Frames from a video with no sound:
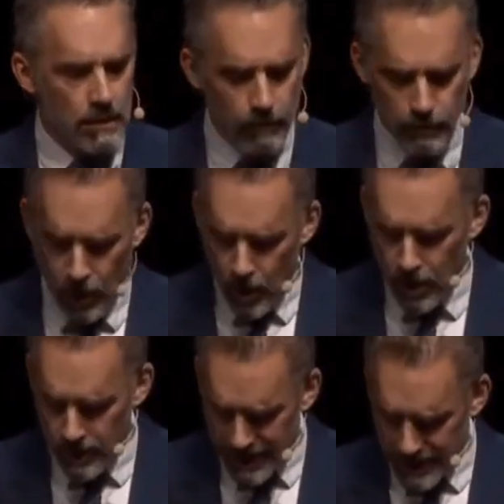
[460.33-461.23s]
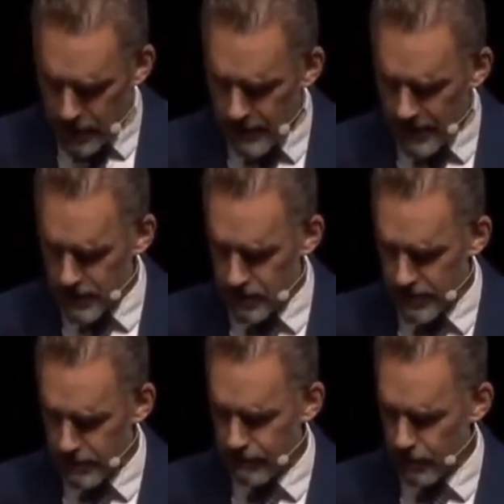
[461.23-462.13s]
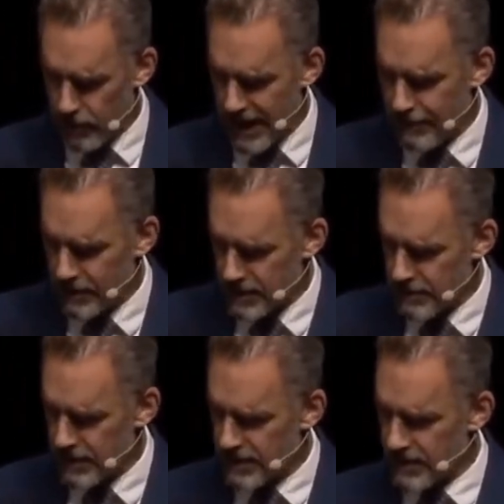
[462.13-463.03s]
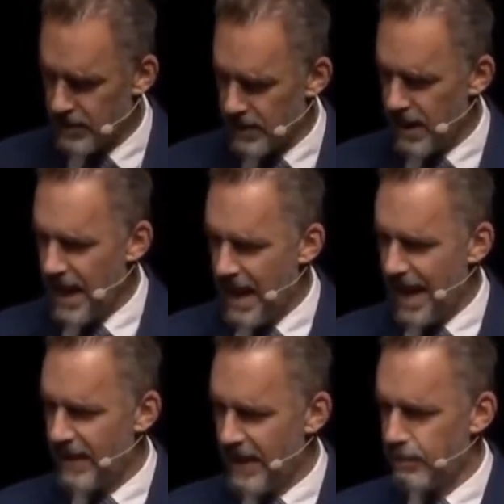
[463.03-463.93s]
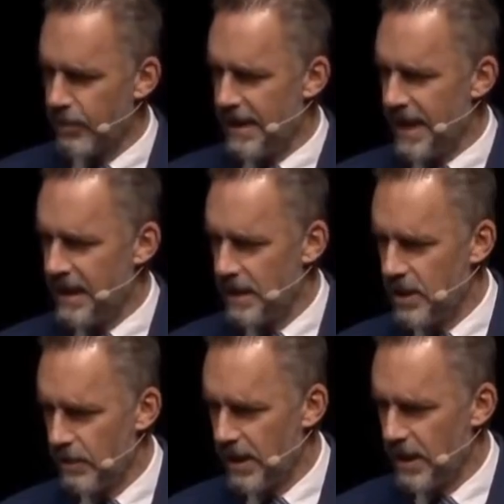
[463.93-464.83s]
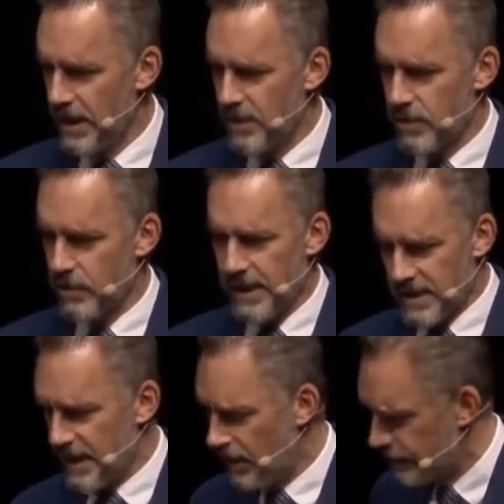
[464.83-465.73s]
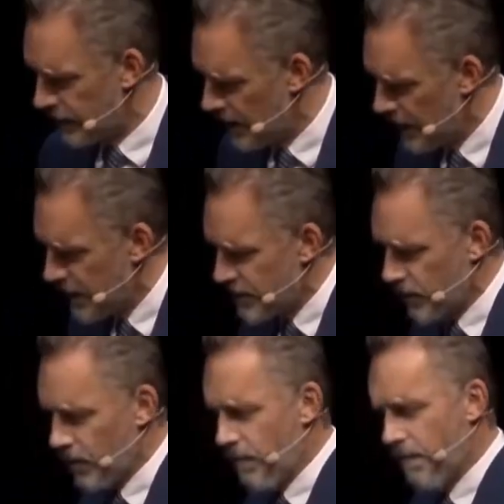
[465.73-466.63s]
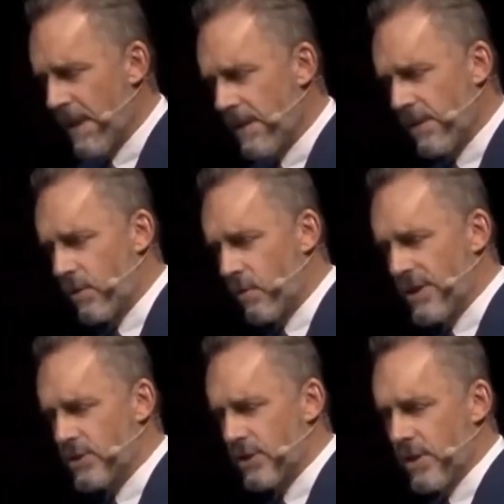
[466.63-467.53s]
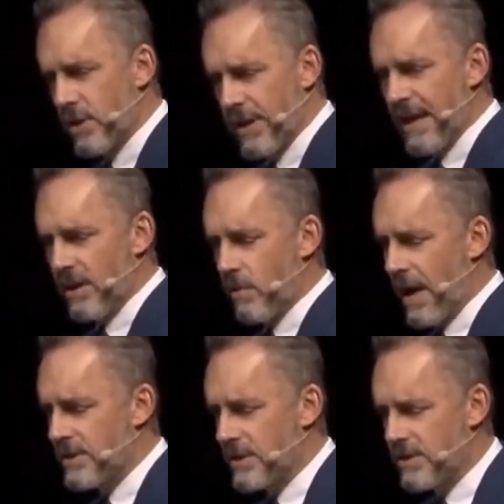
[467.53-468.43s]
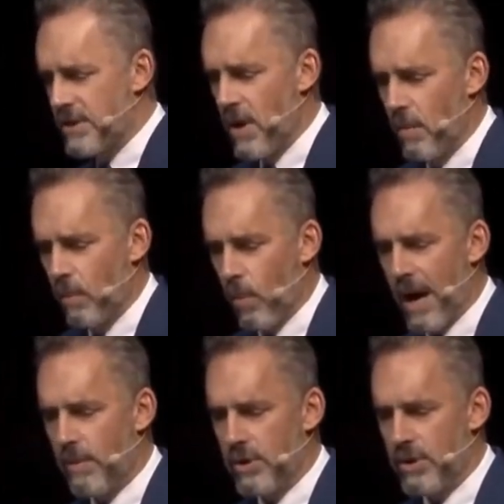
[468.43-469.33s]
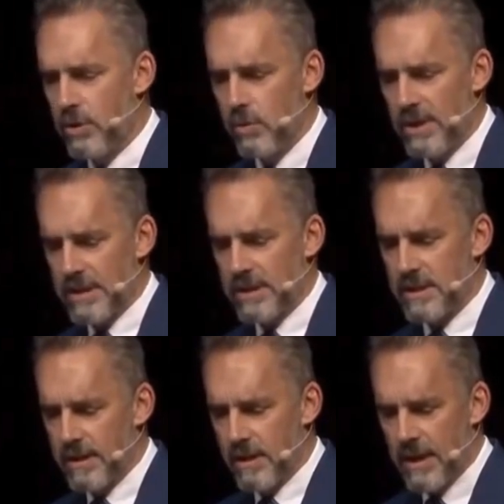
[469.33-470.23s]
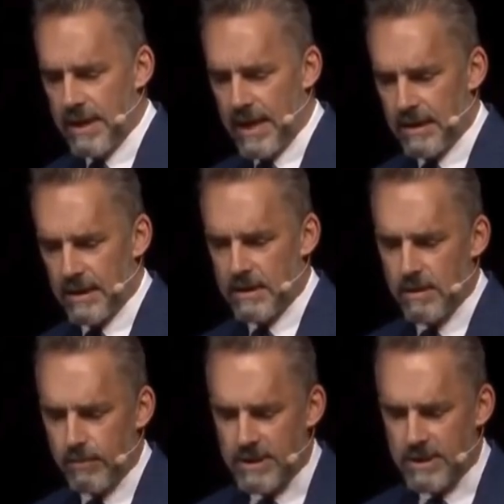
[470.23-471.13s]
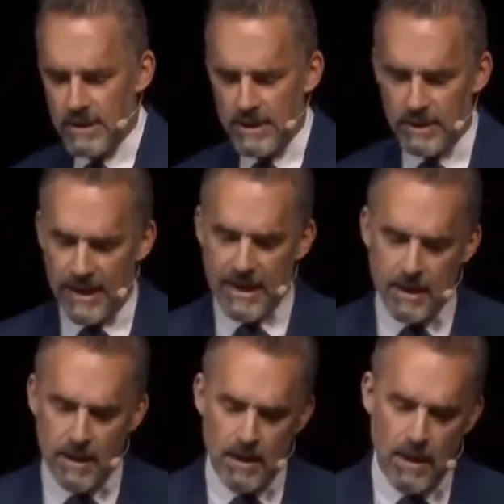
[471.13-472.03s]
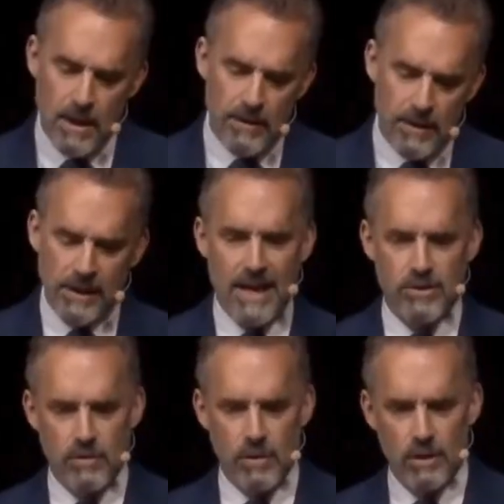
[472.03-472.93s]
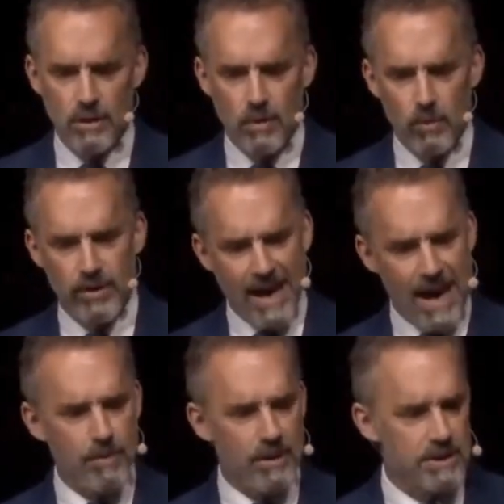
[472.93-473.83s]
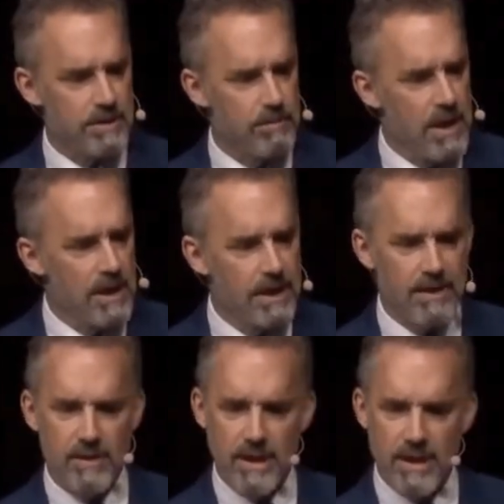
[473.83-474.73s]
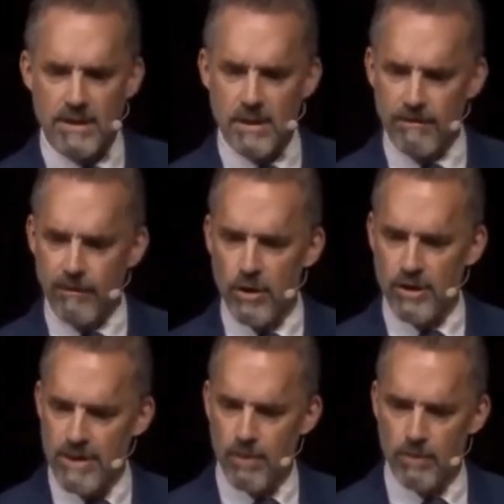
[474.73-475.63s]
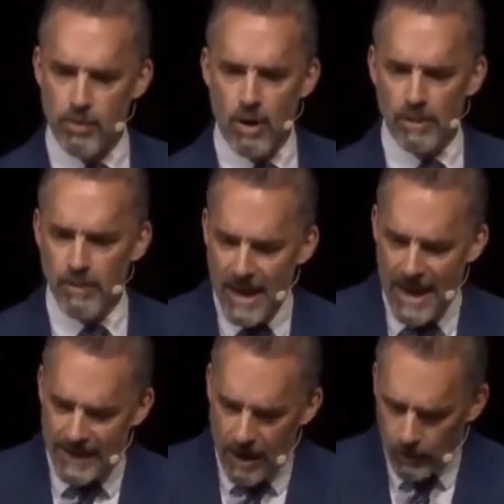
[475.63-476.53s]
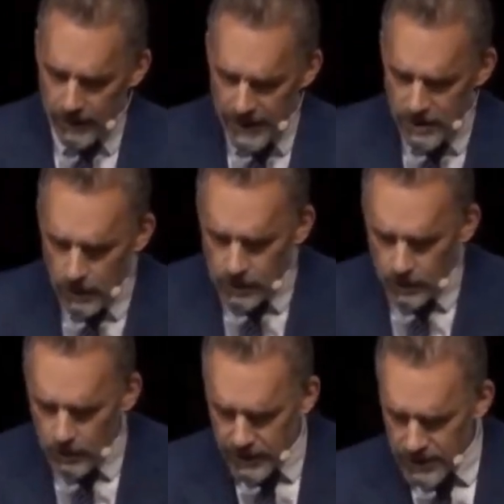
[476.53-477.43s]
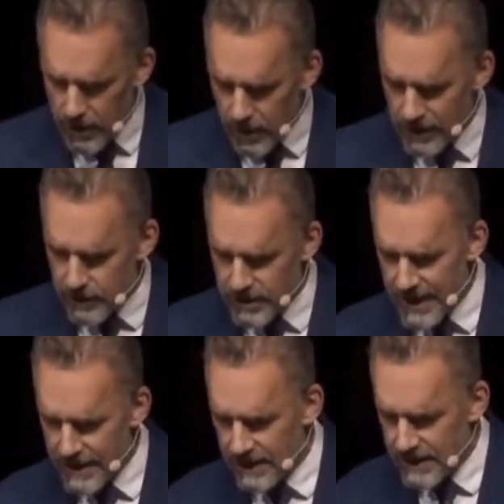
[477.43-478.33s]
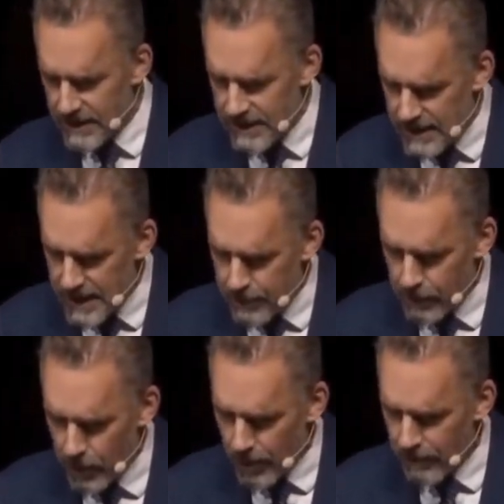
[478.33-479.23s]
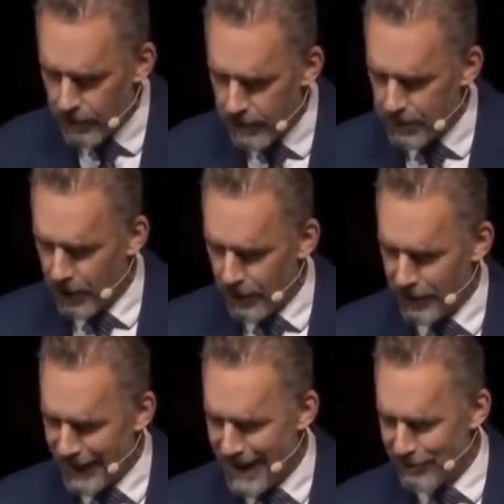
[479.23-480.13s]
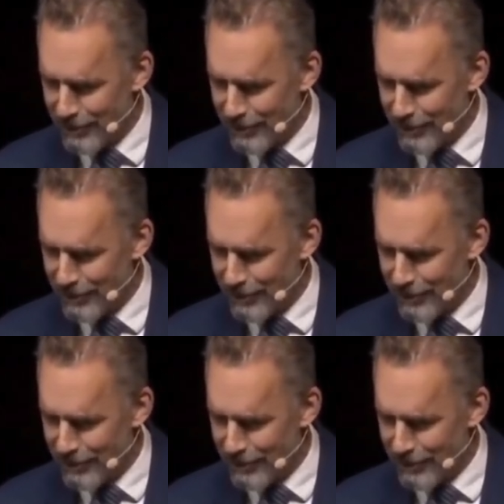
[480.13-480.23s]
long in human history before capitalism existed, and then it predated human history itself. So the question then arises, why would you necessarily, at least implicitly, link the class struggle with capitalism, given that it's a far deeper problem? And now, it's also, you've got to understand that this is a deeper problem for people on the left,